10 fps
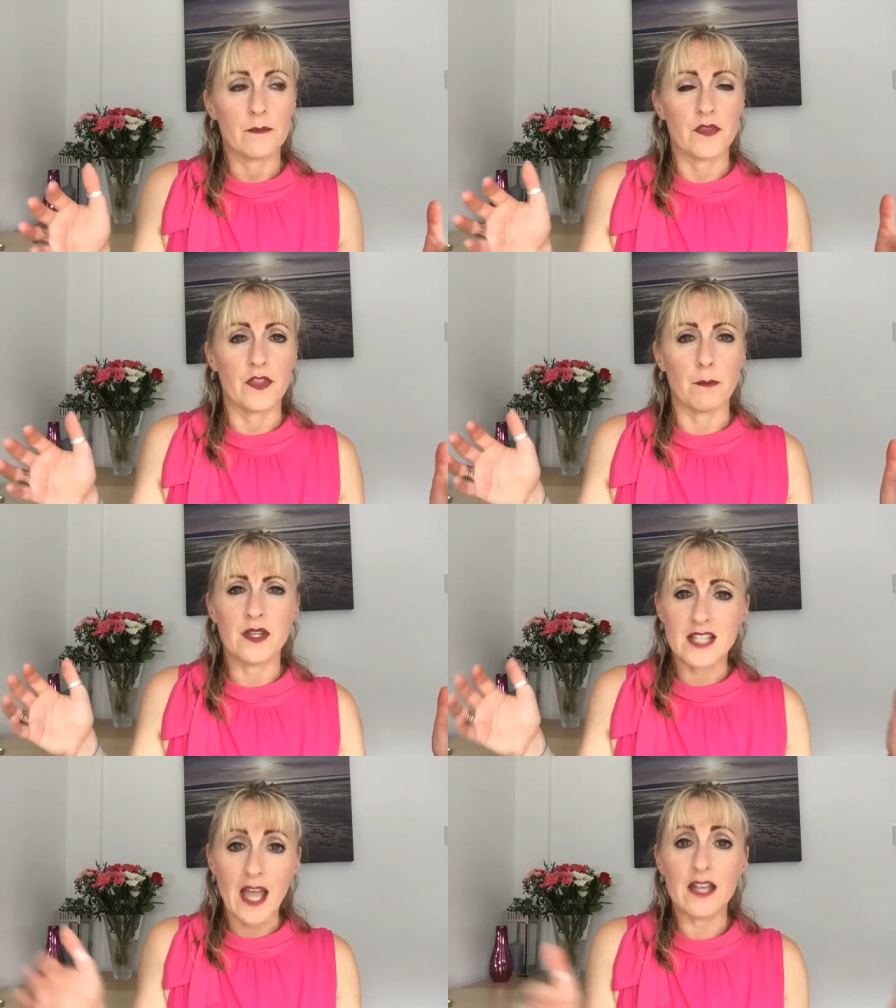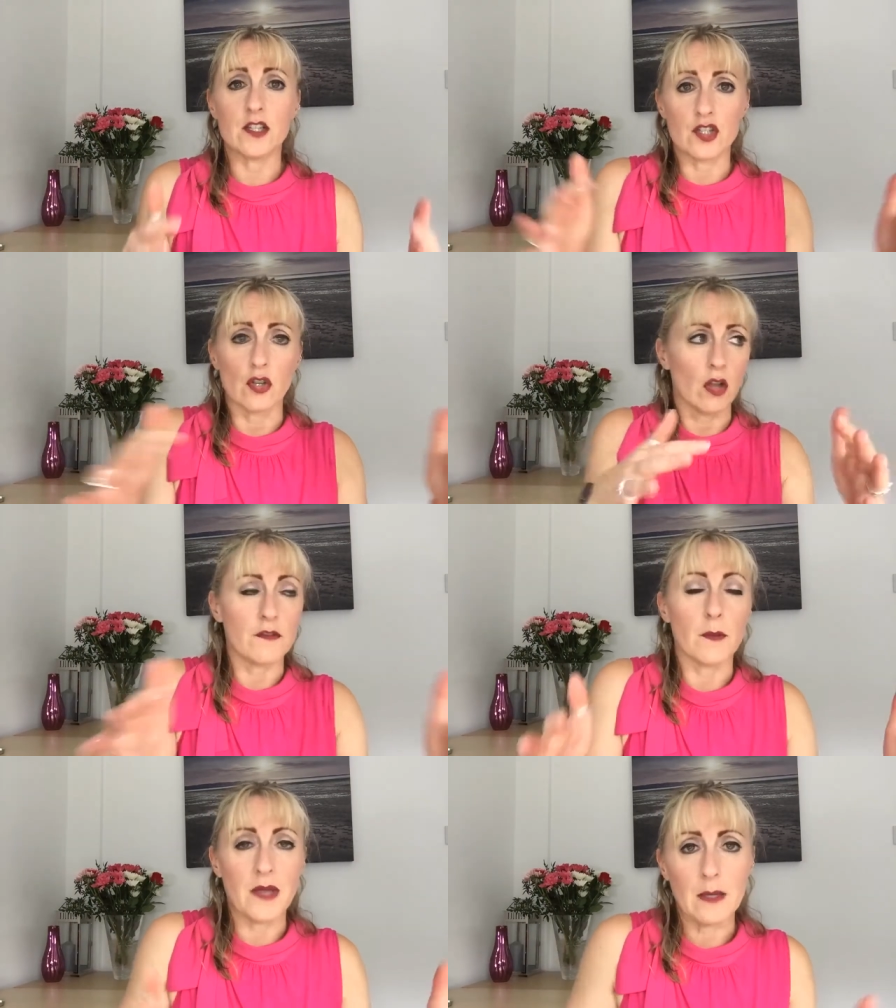the potential of
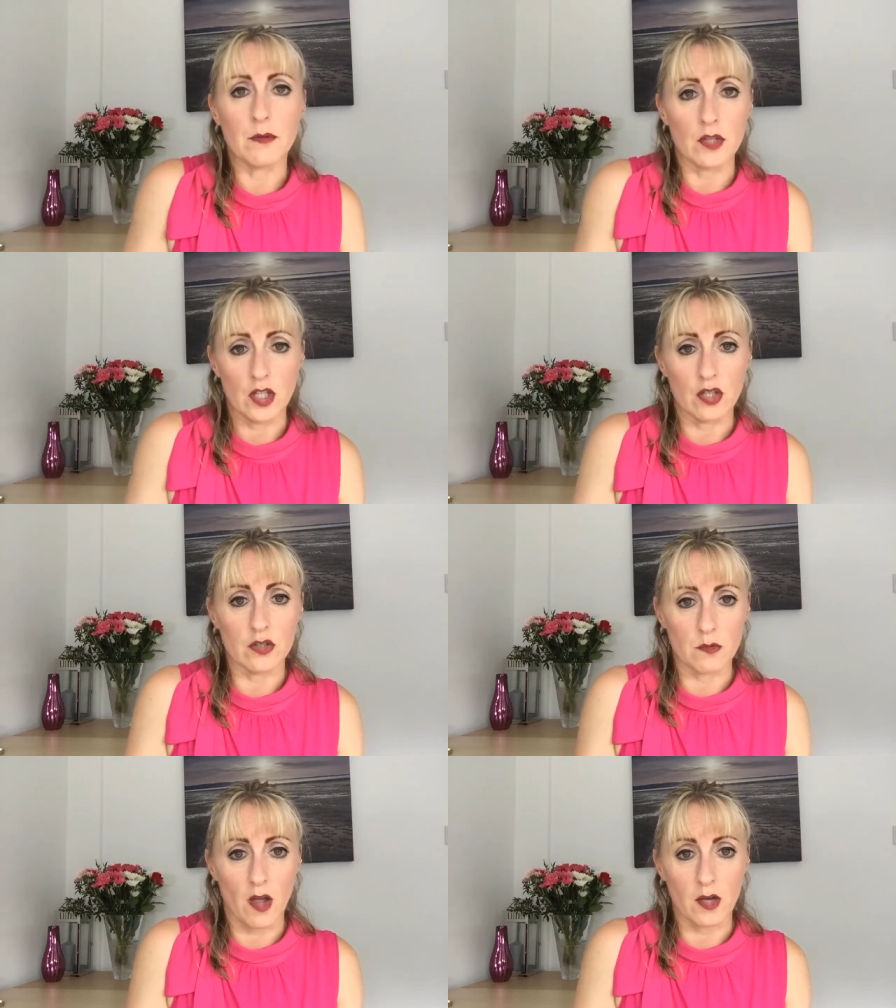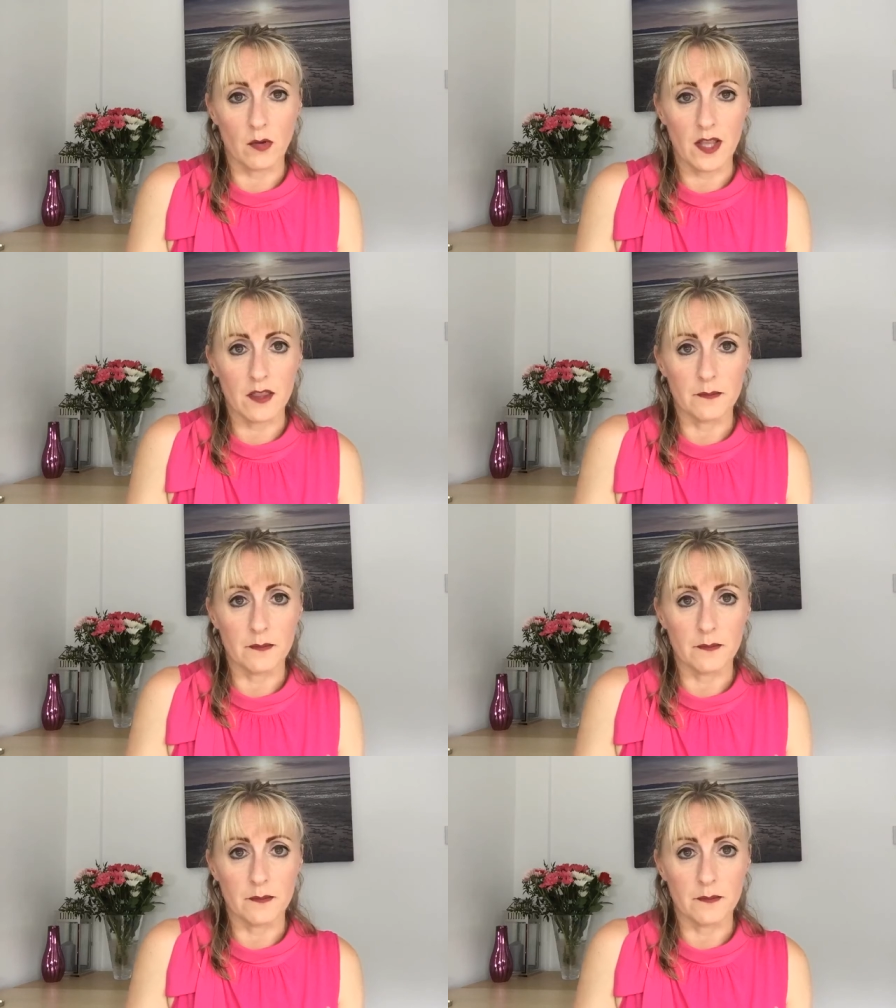the people that you could work with.